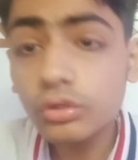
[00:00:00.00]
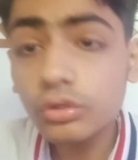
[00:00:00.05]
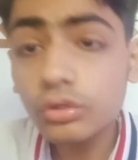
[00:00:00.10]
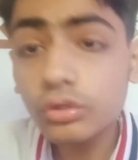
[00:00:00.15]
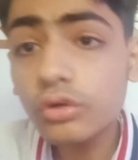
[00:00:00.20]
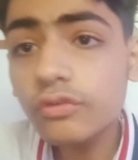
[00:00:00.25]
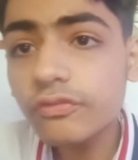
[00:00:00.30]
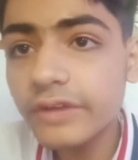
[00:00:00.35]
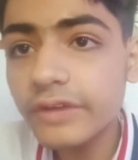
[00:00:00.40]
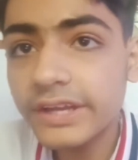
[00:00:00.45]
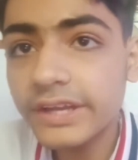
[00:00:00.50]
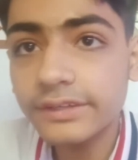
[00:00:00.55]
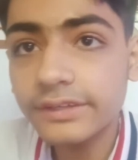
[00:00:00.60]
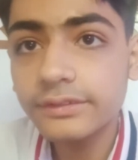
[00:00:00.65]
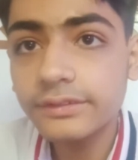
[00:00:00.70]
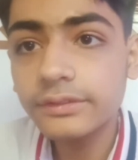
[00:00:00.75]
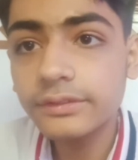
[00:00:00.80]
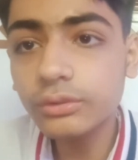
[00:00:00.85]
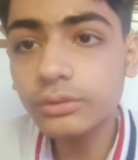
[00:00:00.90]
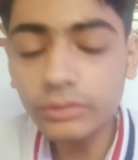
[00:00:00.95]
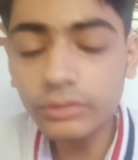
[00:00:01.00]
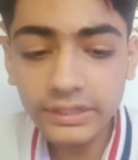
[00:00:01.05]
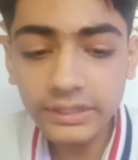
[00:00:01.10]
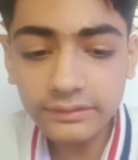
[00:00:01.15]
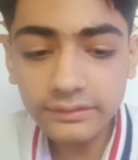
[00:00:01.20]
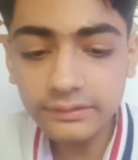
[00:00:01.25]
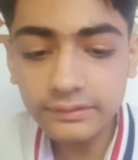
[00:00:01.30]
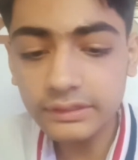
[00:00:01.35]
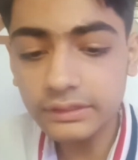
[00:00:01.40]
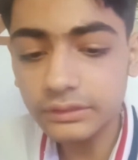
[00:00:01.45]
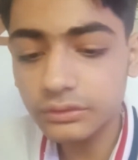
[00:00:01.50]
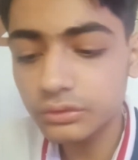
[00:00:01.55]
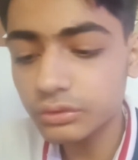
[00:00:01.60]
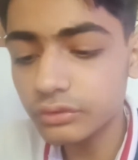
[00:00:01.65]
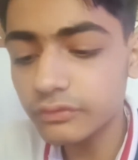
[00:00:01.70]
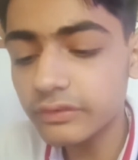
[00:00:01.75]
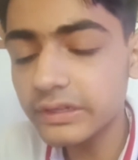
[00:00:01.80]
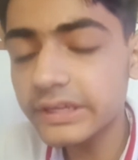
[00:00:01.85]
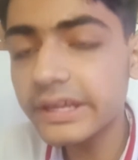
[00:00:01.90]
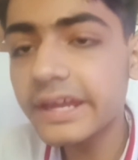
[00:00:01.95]
Friends, you can see you
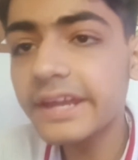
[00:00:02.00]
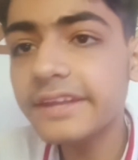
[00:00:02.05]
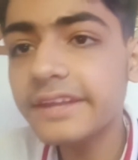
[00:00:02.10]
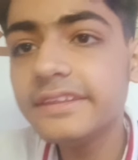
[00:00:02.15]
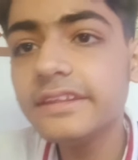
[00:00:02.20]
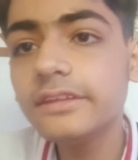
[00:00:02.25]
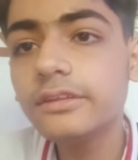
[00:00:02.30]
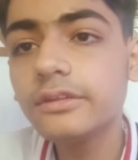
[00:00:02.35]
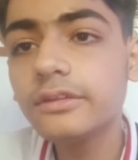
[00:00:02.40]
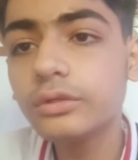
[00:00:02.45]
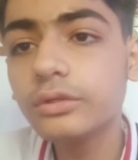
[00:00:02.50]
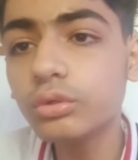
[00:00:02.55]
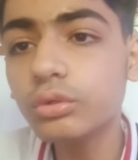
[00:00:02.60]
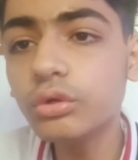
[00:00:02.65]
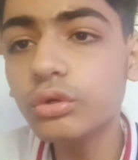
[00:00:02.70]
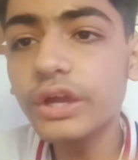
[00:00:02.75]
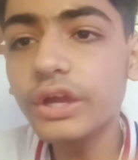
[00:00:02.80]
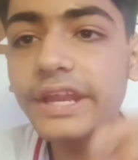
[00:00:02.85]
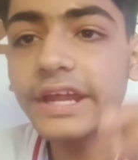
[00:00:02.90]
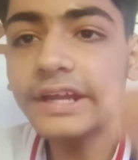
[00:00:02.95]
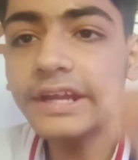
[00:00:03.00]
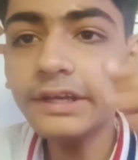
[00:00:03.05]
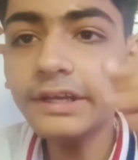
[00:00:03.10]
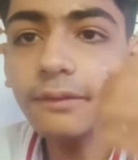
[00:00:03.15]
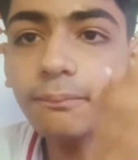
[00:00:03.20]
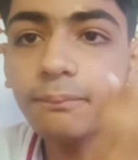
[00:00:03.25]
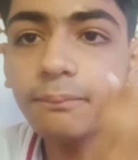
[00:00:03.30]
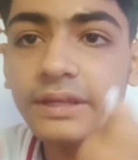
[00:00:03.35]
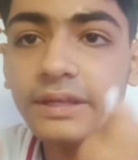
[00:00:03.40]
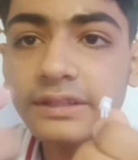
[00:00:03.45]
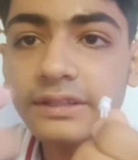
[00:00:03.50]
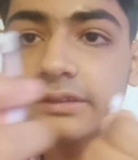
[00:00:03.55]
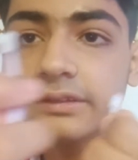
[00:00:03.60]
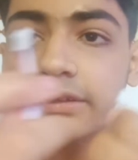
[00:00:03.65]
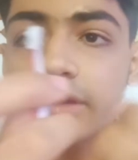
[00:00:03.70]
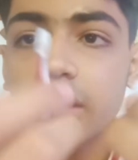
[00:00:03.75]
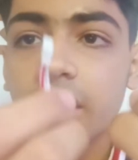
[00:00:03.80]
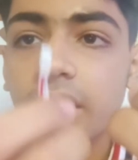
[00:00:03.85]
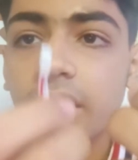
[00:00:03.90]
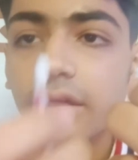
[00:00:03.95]
will get these two connector pins
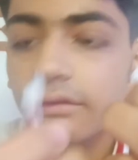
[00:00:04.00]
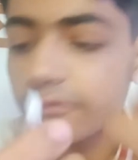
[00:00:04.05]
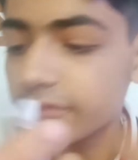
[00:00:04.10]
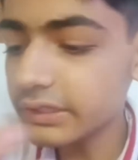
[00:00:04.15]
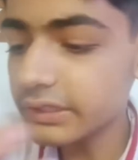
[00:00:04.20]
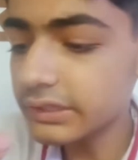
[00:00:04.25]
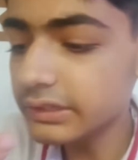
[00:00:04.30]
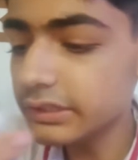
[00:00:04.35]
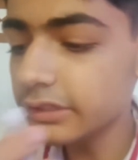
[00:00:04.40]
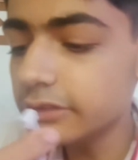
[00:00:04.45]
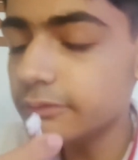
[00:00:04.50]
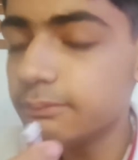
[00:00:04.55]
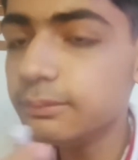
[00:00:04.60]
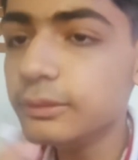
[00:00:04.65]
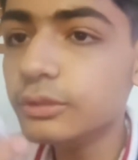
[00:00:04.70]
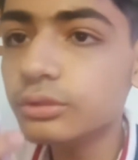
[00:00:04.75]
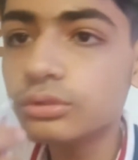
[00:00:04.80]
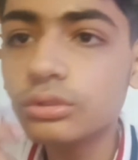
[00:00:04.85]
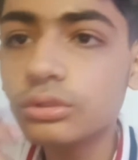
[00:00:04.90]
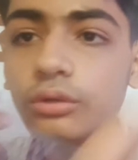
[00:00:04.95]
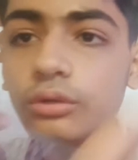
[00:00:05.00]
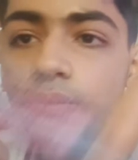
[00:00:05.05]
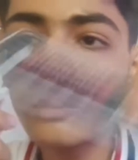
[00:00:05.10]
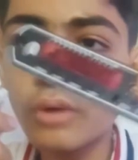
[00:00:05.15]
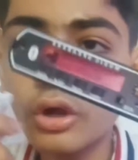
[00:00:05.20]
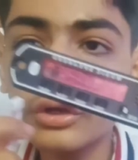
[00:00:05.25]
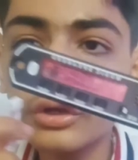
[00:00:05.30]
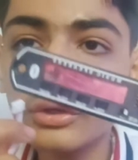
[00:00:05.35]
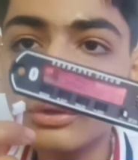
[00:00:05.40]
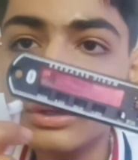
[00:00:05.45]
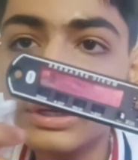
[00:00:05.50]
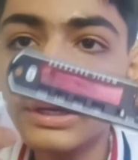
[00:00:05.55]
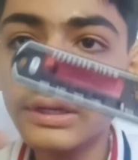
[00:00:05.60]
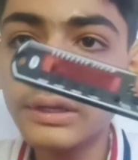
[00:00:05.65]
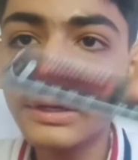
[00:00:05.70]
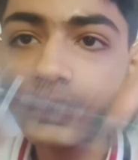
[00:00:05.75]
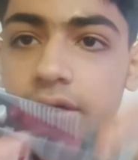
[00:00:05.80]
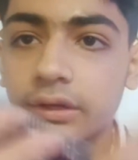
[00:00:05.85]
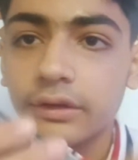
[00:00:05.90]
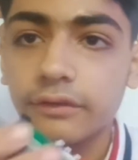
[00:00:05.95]
with this Bluetooth module
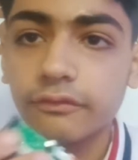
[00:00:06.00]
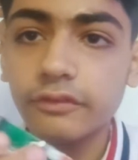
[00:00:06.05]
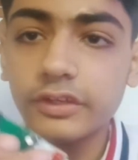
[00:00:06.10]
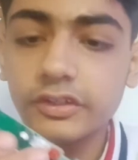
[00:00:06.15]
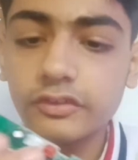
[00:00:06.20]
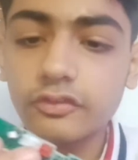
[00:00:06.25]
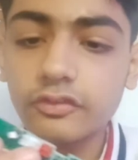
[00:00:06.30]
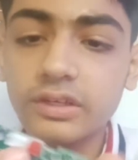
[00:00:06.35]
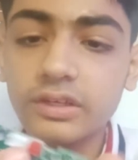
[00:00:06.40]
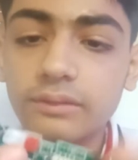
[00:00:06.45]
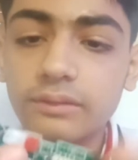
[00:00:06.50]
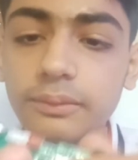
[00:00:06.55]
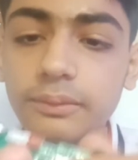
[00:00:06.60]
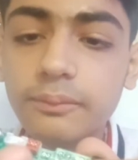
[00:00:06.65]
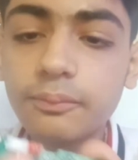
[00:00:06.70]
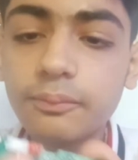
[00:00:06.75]
which will be put